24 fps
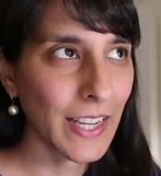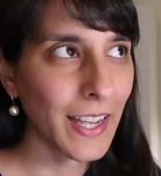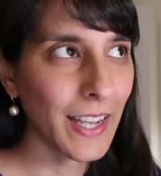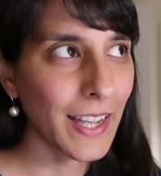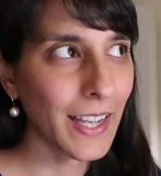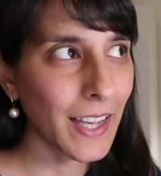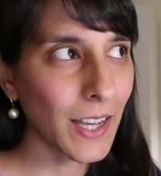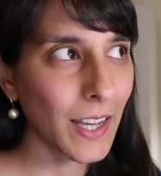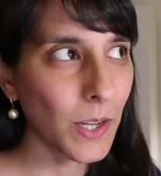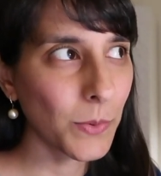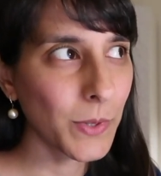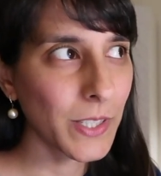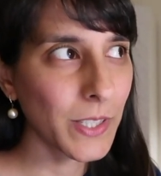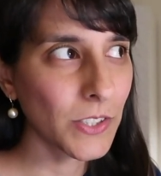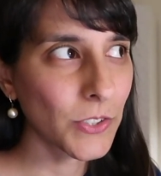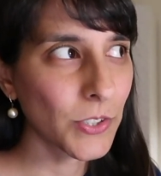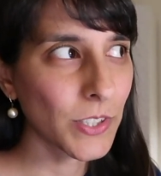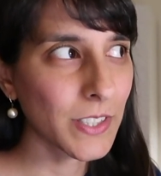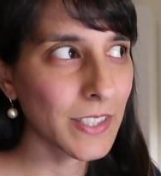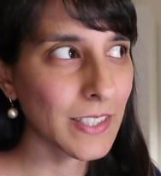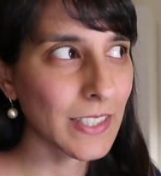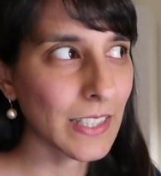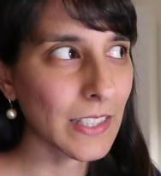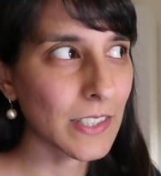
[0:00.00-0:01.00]
How
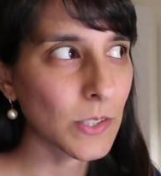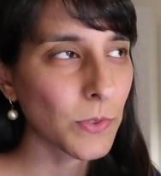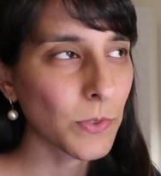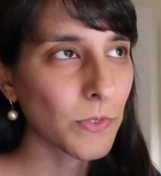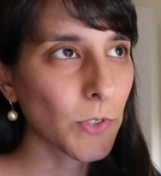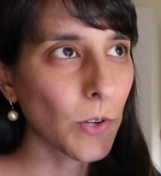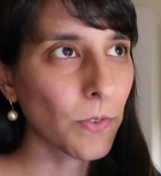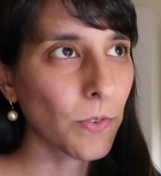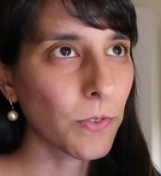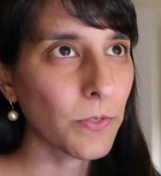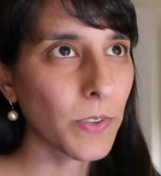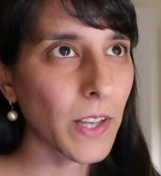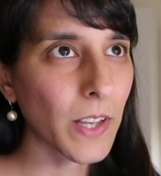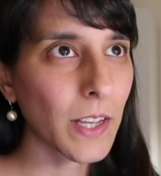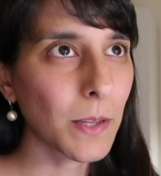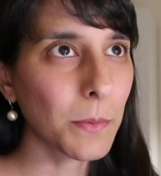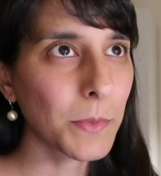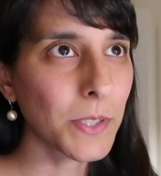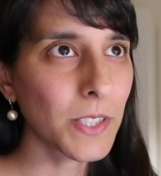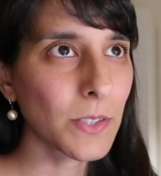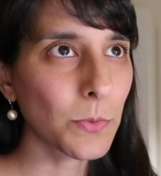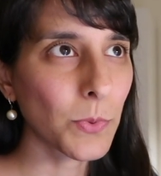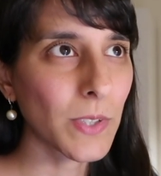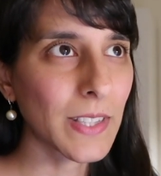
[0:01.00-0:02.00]
interesting. So we've got
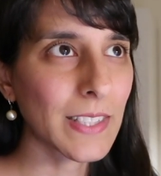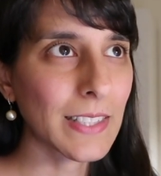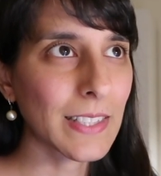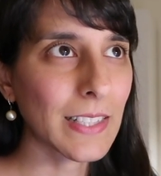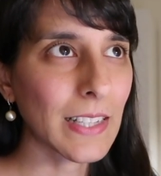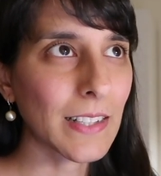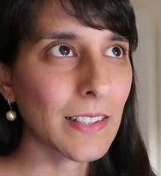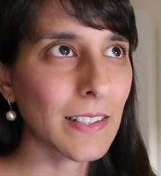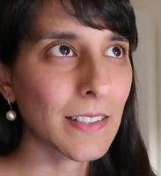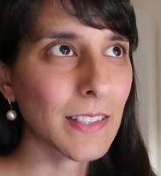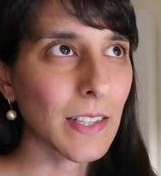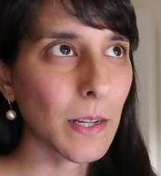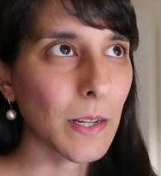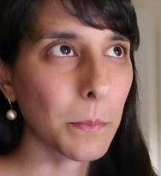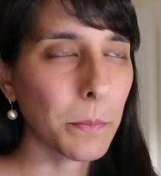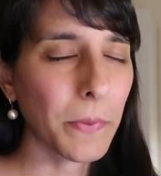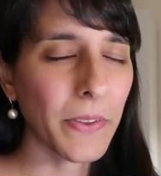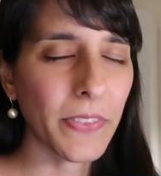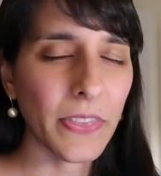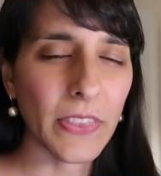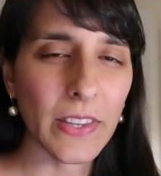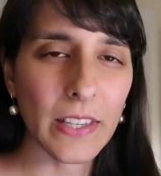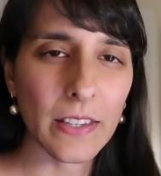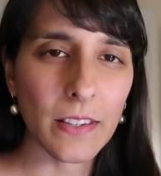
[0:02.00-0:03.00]
farmers with seeds
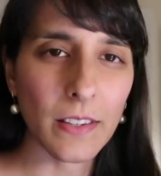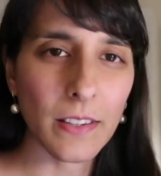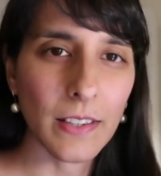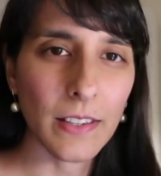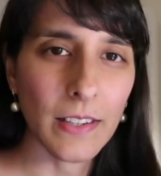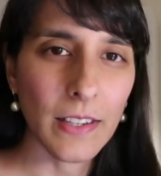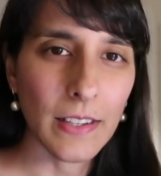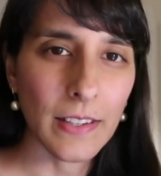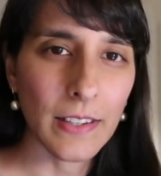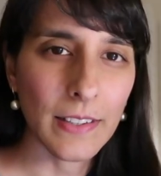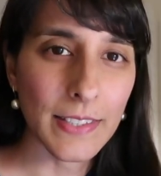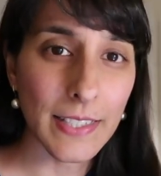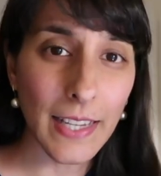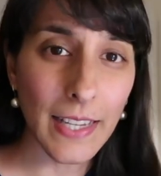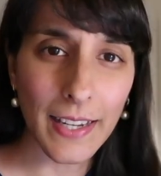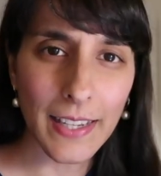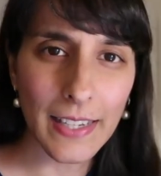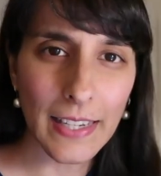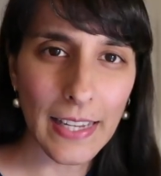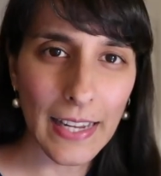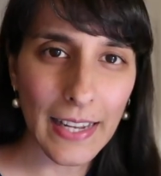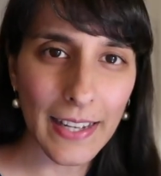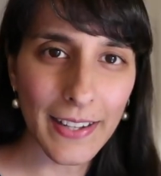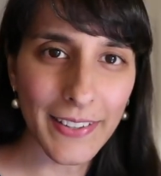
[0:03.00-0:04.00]
up in the
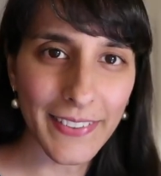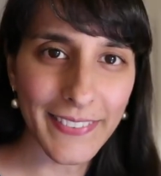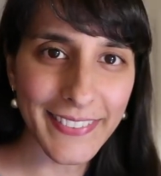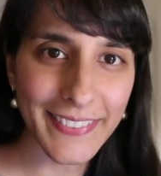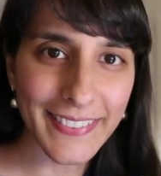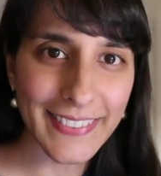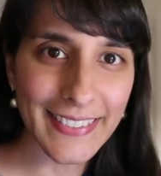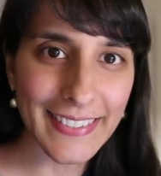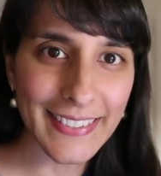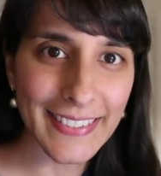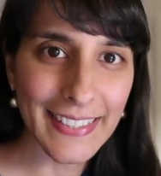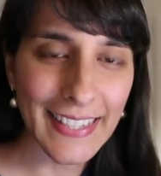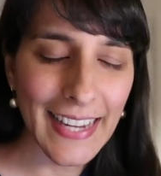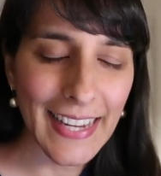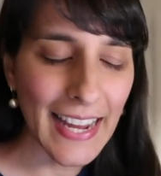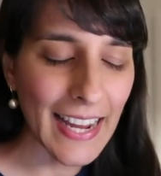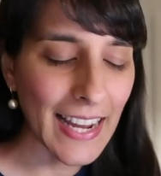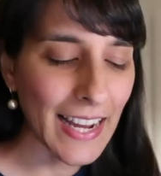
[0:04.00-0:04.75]
second house.